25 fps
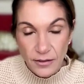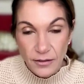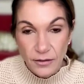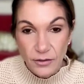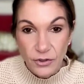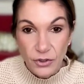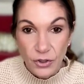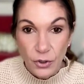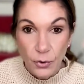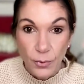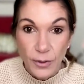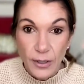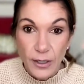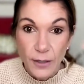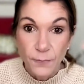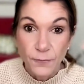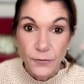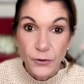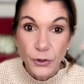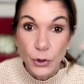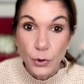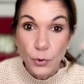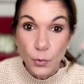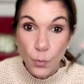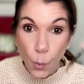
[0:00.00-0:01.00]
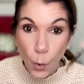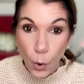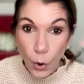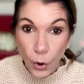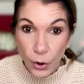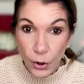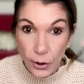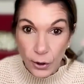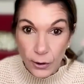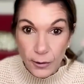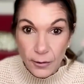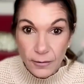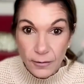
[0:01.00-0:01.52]
And so if you
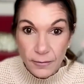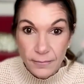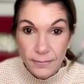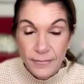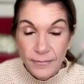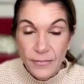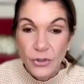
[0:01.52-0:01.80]
were